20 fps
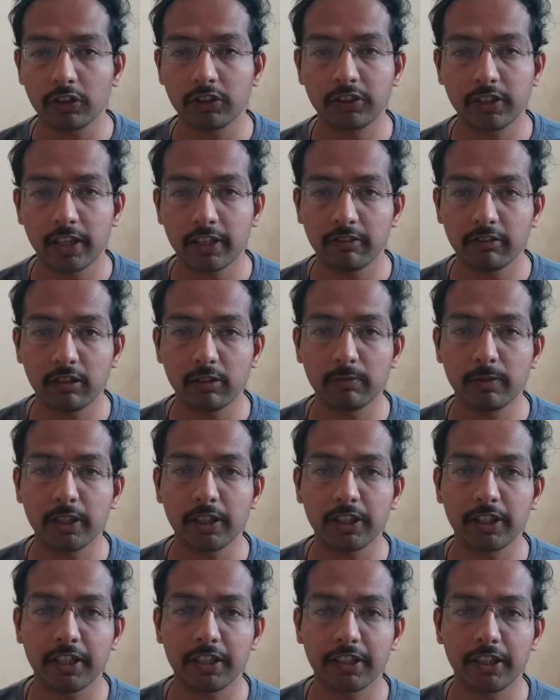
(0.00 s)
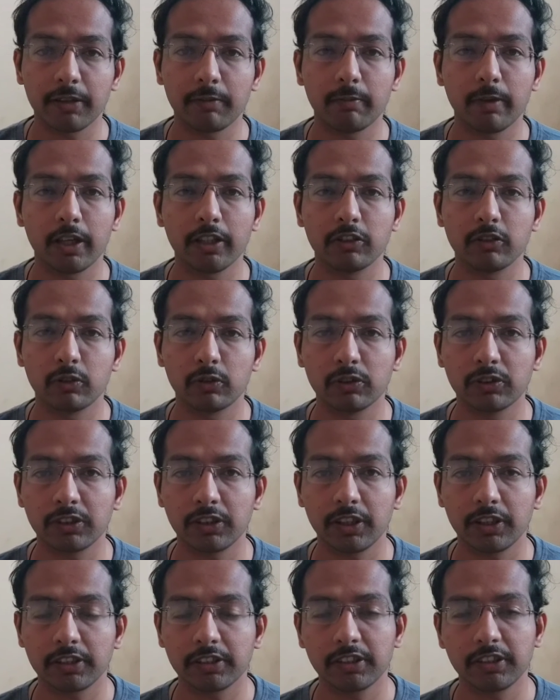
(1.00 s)
noise that will be created by
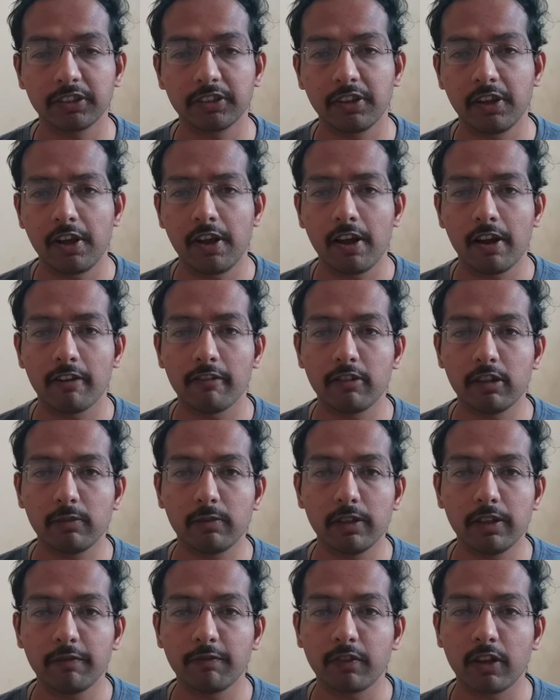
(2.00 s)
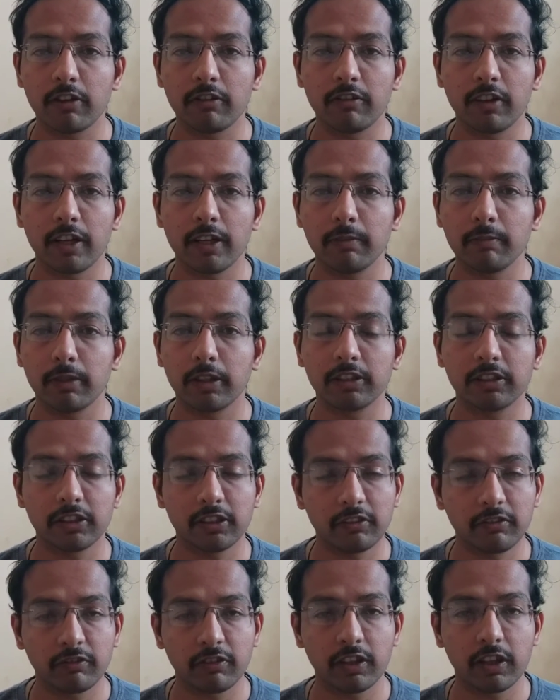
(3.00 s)
those ACs will be very much
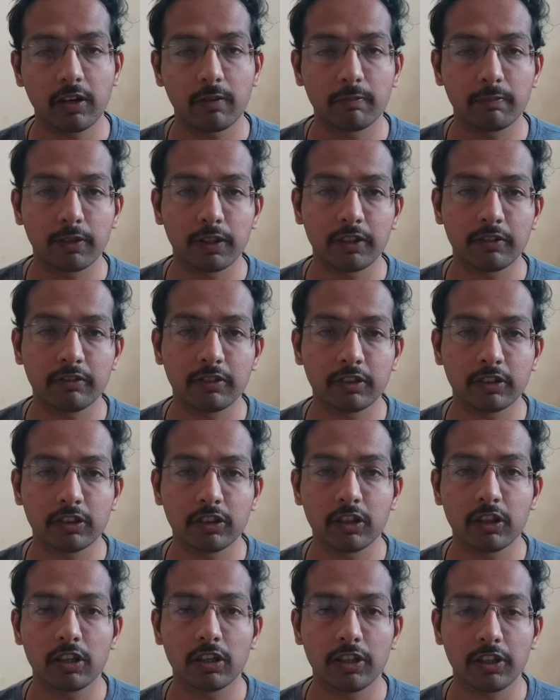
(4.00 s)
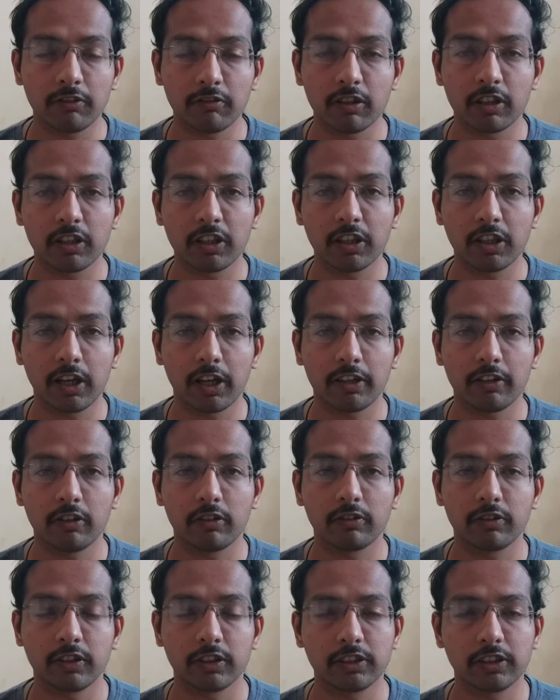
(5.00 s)
if we compare with the inverter kind
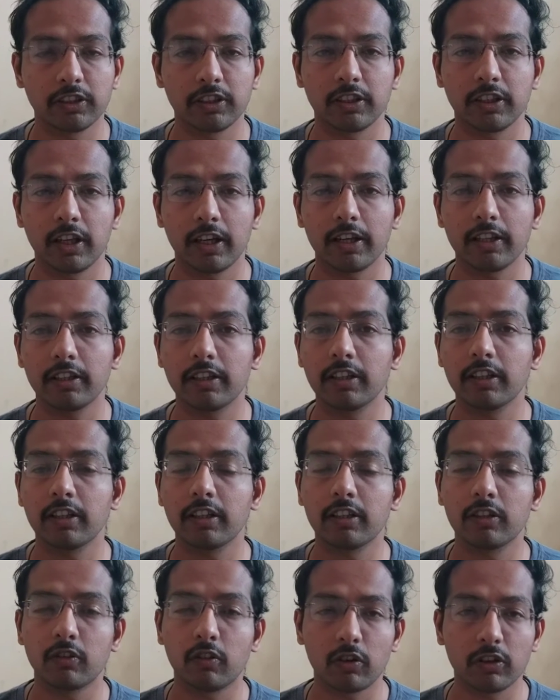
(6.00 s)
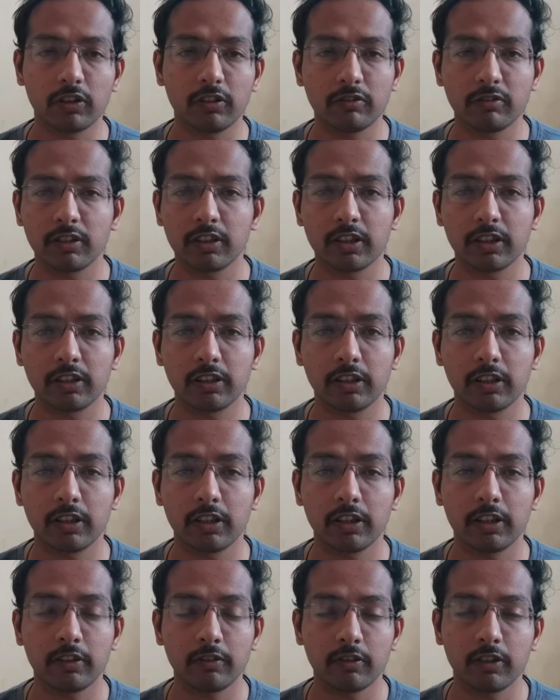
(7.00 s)
of AC. And the
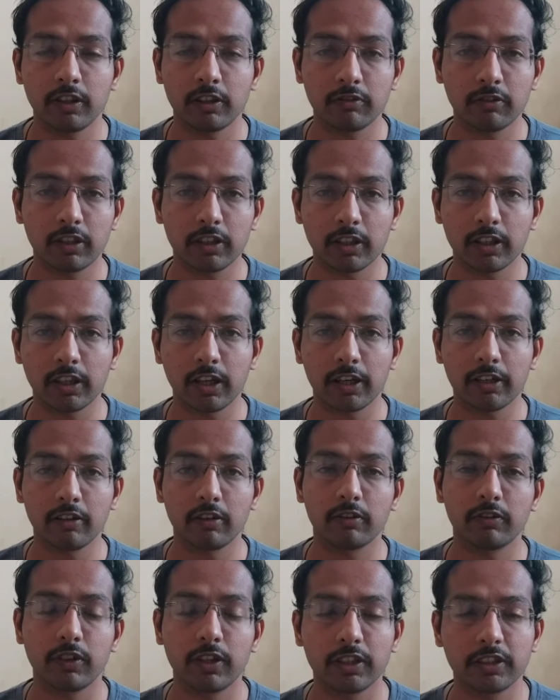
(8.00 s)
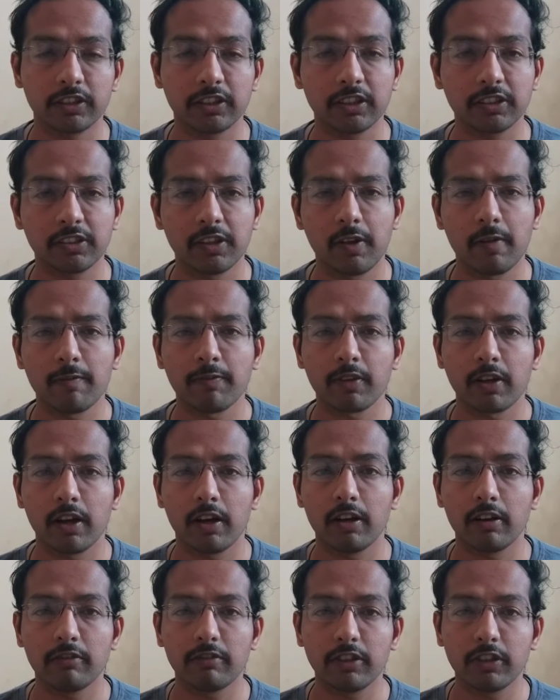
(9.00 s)
inverter kind of
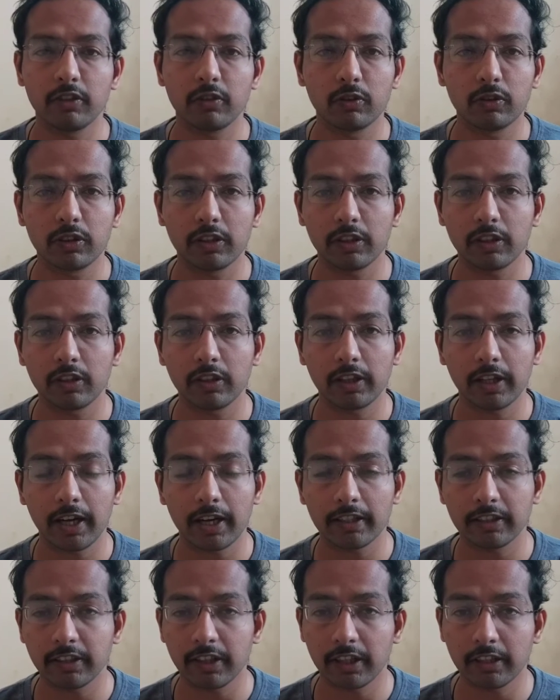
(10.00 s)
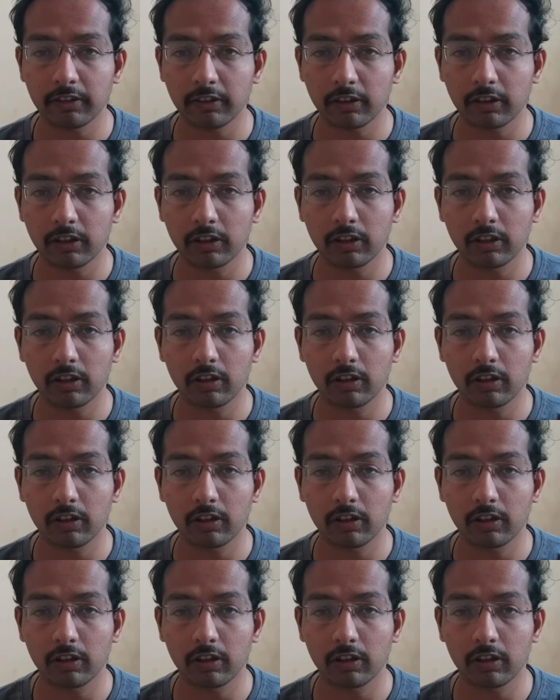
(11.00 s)
ACs, we don't get that